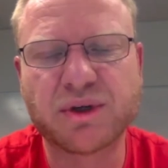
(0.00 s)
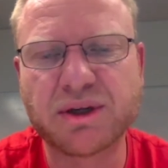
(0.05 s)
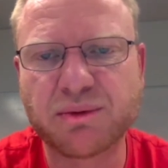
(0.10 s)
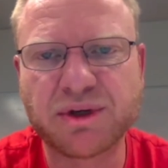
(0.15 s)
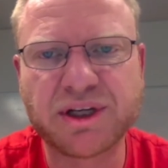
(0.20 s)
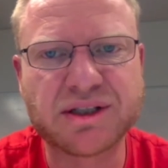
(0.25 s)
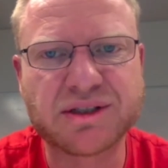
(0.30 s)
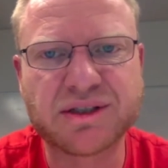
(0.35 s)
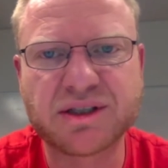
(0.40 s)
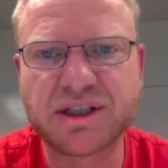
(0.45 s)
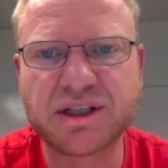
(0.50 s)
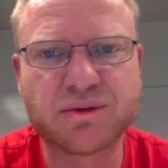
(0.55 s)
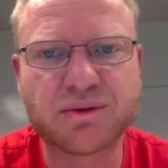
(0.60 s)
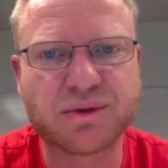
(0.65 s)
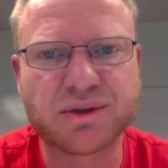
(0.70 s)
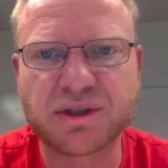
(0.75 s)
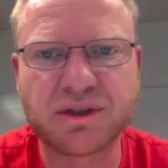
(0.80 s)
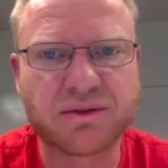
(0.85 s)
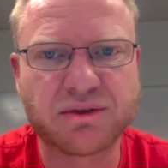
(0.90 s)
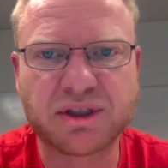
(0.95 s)
in SQL
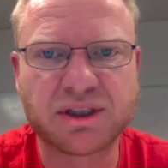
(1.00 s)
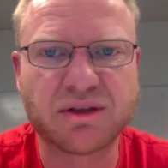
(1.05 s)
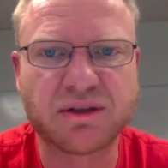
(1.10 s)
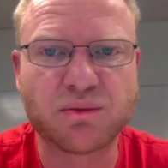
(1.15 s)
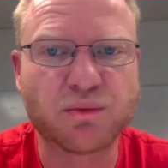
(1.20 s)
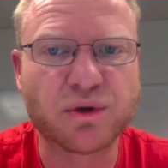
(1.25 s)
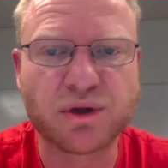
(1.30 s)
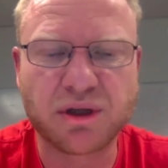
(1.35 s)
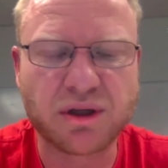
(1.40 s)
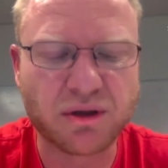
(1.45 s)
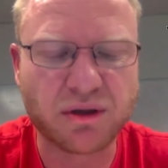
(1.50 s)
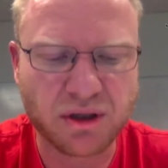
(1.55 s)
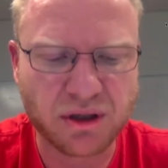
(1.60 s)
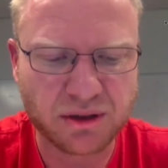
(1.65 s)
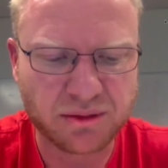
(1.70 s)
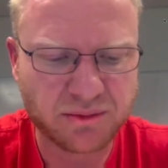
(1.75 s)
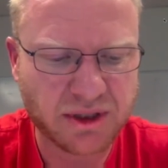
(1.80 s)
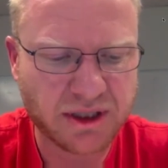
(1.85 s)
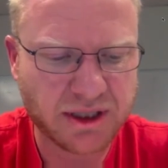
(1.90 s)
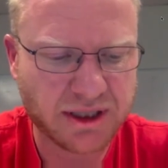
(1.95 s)
Server didn't work at all.
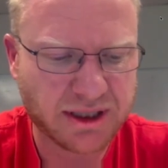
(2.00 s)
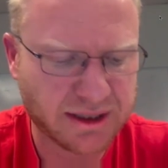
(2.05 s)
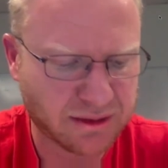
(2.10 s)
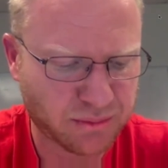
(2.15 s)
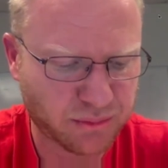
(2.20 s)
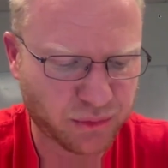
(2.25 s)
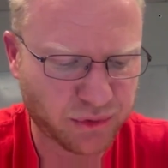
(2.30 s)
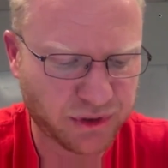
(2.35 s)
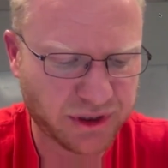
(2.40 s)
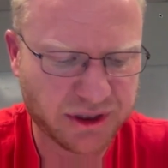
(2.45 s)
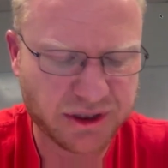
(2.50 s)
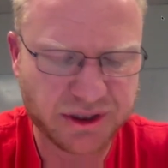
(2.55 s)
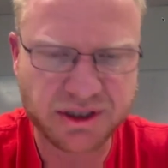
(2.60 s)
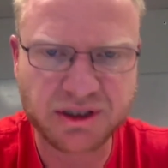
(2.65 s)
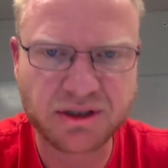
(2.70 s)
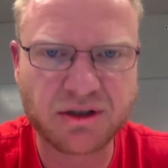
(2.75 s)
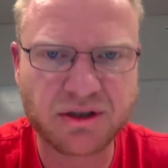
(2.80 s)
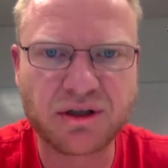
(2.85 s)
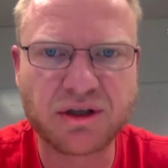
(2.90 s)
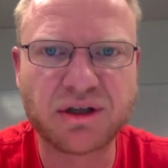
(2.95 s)
We just
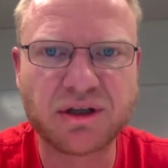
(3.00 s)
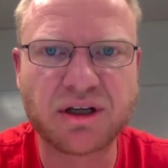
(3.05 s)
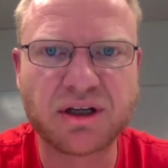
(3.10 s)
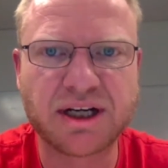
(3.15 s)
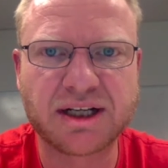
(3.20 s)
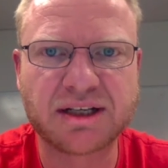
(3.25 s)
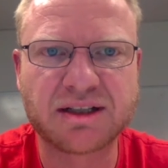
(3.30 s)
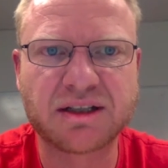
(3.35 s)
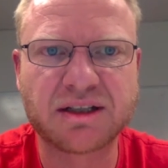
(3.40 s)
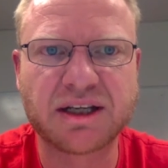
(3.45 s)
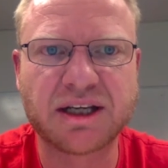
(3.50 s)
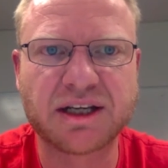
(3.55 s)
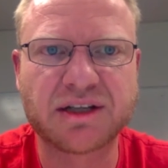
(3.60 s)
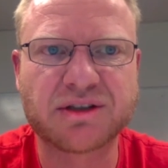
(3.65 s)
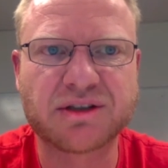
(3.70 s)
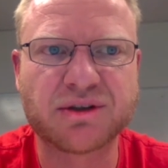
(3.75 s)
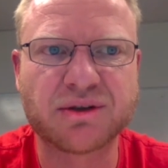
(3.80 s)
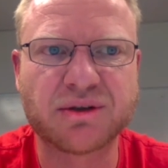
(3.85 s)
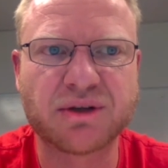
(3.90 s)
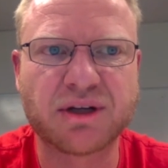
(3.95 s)
could not get
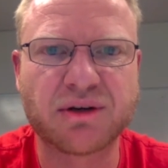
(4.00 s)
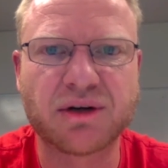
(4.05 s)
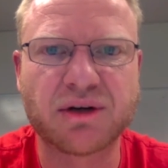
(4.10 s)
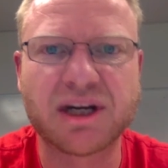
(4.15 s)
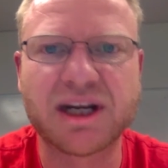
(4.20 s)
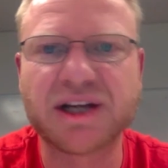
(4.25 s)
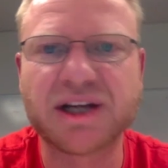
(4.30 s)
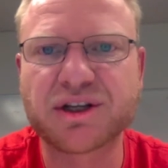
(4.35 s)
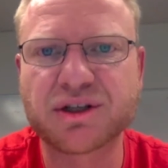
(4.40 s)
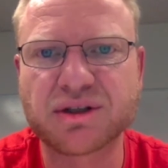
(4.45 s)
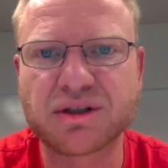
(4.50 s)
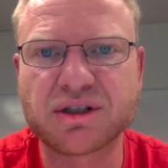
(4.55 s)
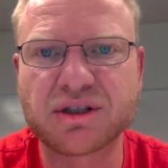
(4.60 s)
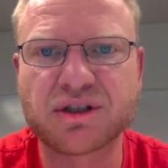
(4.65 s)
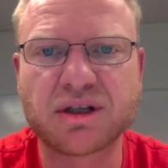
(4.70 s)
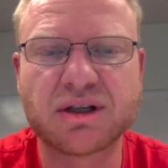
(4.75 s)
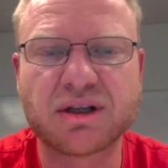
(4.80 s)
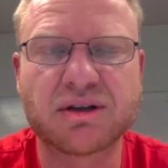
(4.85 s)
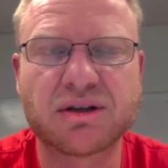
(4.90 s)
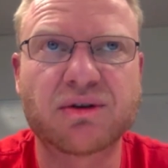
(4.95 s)
to the
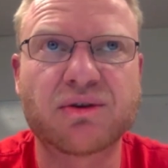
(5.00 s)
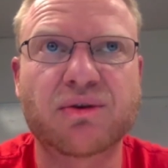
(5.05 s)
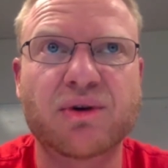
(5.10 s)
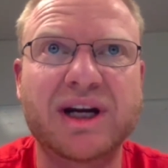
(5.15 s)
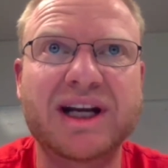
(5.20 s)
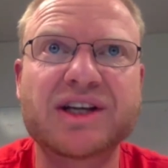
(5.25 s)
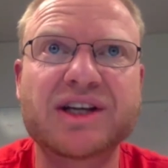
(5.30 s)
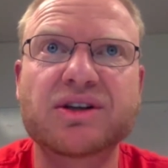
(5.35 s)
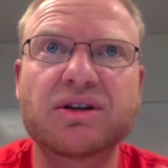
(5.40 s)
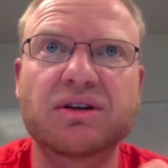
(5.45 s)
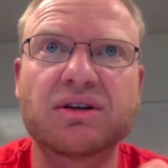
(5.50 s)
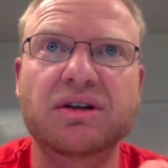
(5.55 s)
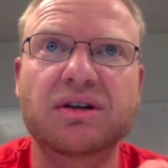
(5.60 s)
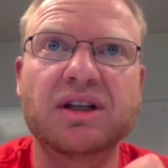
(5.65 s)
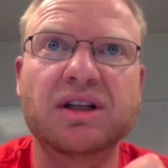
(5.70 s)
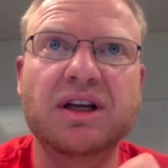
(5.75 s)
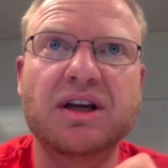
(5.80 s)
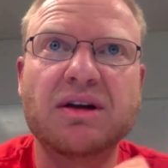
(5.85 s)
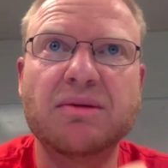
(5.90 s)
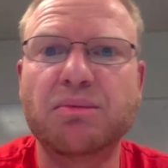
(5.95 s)
relational
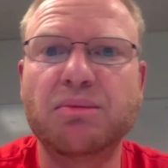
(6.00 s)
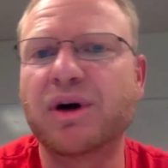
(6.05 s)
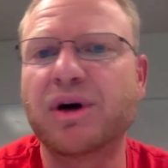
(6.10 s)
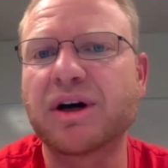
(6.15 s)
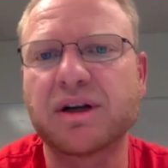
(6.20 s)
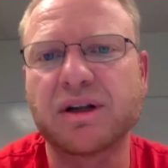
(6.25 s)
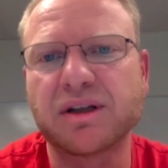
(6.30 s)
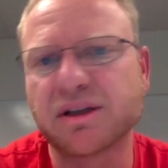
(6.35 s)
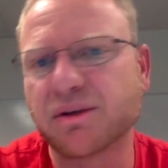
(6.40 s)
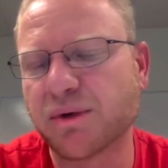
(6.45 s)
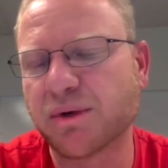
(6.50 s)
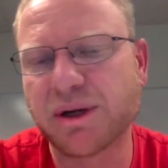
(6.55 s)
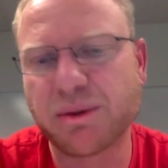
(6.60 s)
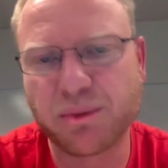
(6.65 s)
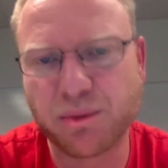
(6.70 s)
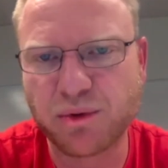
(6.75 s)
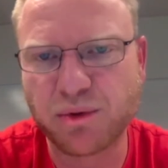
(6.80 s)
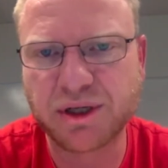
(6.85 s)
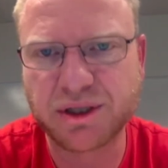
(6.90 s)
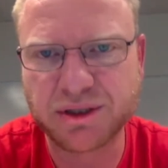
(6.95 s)
model the way we
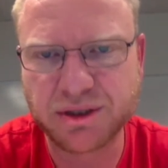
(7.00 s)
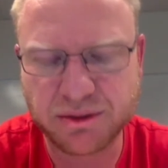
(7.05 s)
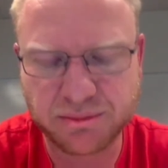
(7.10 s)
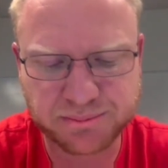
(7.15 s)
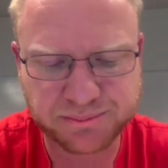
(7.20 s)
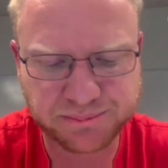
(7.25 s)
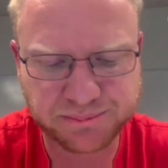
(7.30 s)
wanted to.